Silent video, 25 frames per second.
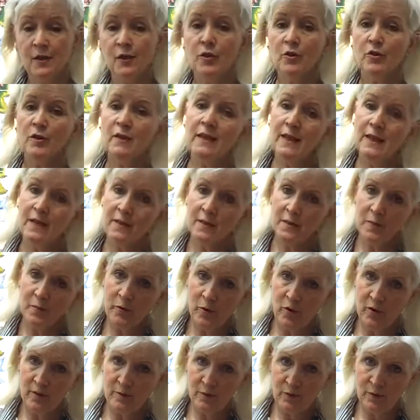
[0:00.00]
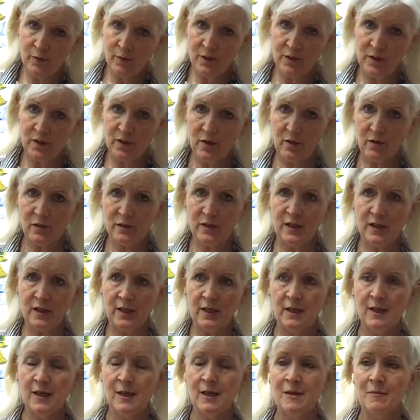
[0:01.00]
Couldn't get an appointment with her
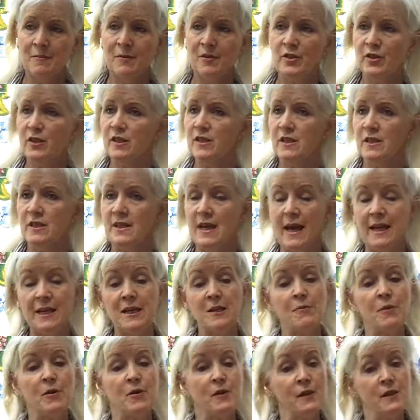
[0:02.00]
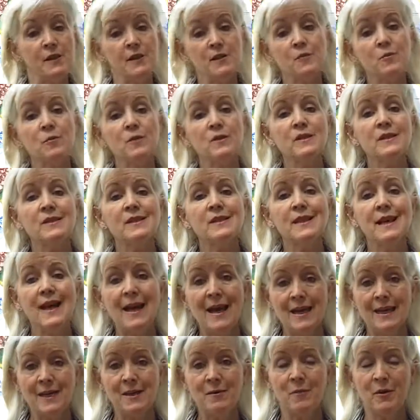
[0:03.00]
doctor, but she said, anybody, I just want to see
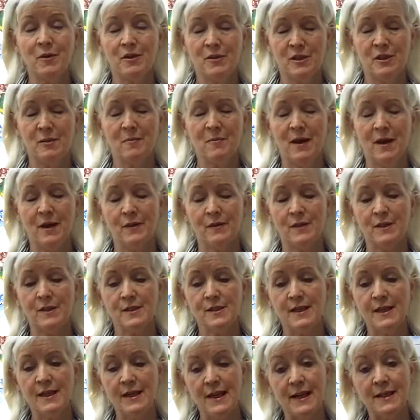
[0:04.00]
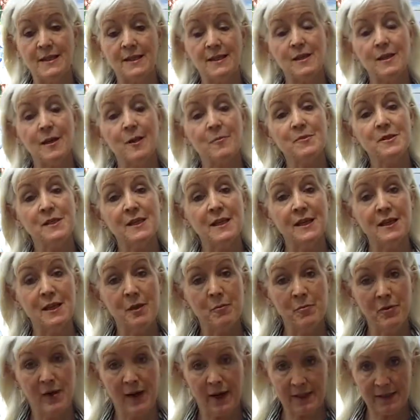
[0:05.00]
anybody about this, and ended up seeing
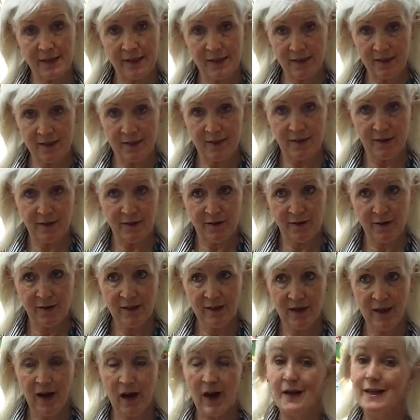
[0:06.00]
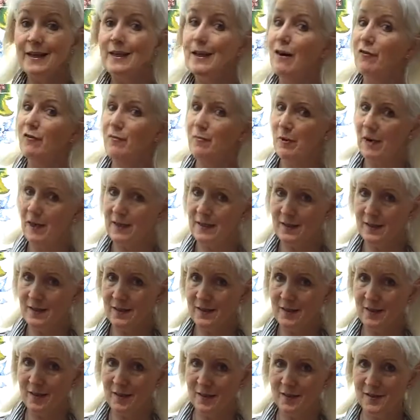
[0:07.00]
a practice nurse. I love
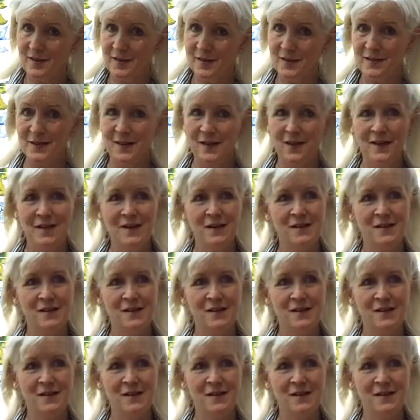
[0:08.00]
practice nurses.